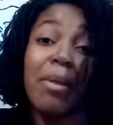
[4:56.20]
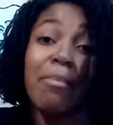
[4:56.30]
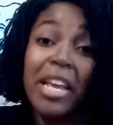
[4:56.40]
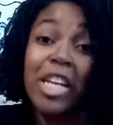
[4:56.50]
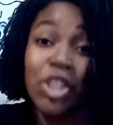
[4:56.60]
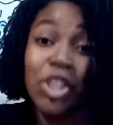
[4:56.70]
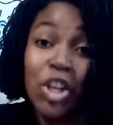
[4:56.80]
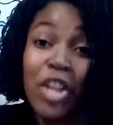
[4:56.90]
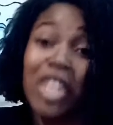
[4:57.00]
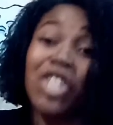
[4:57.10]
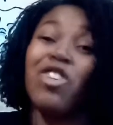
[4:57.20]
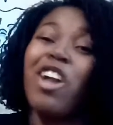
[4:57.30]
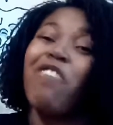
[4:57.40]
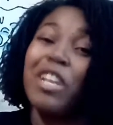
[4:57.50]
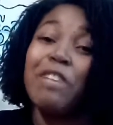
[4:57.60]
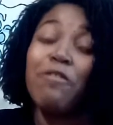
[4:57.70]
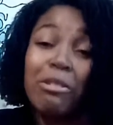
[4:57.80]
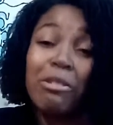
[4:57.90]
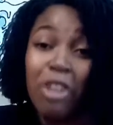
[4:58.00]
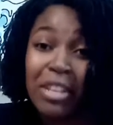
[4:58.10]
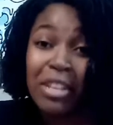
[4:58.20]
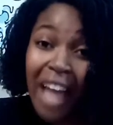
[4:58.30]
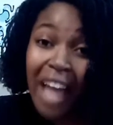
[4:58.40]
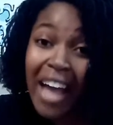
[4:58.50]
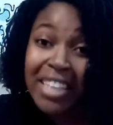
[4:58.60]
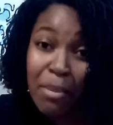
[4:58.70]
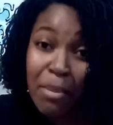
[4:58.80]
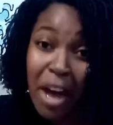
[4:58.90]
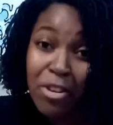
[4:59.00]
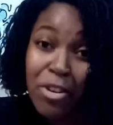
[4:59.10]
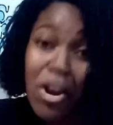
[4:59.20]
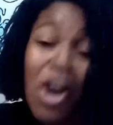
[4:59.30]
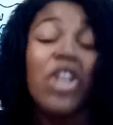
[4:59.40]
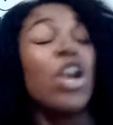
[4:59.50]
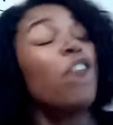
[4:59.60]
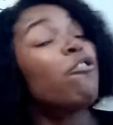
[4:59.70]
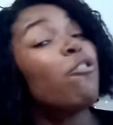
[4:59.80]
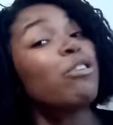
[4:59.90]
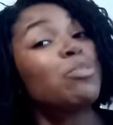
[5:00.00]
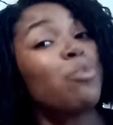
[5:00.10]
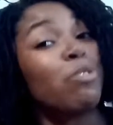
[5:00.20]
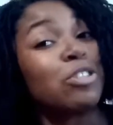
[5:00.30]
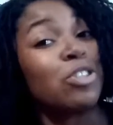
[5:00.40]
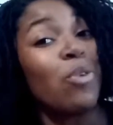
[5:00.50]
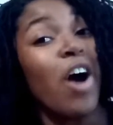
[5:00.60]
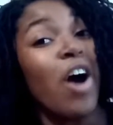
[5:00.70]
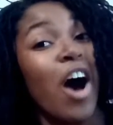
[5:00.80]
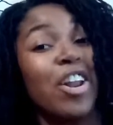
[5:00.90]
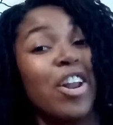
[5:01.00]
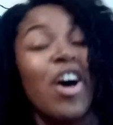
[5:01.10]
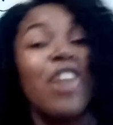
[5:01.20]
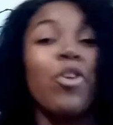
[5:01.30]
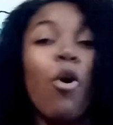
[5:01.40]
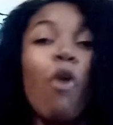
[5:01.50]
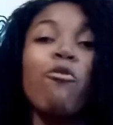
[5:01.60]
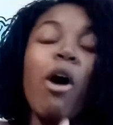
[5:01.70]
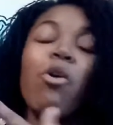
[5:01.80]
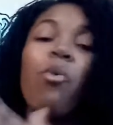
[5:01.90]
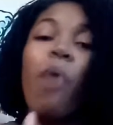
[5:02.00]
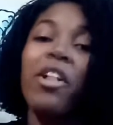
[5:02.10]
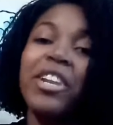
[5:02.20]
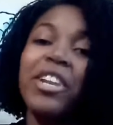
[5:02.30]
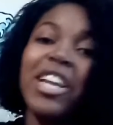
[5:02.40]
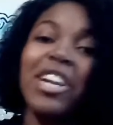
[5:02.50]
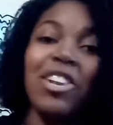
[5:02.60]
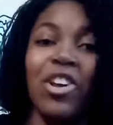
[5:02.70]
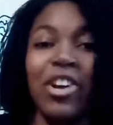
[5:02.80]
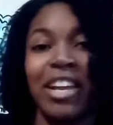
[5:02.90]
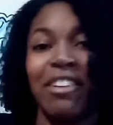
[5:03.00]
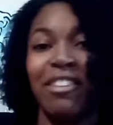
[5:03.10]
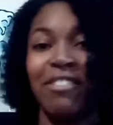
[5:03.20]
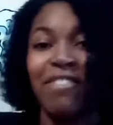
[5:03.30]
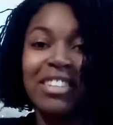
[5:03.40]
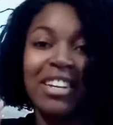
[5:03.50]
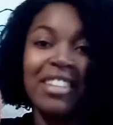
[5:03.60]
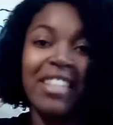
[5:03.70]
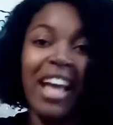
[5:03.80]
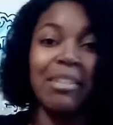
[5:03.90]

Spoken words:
making sure that you're not really focused on the size of the bottle. You're focused more so on the overall quality and look and invested in that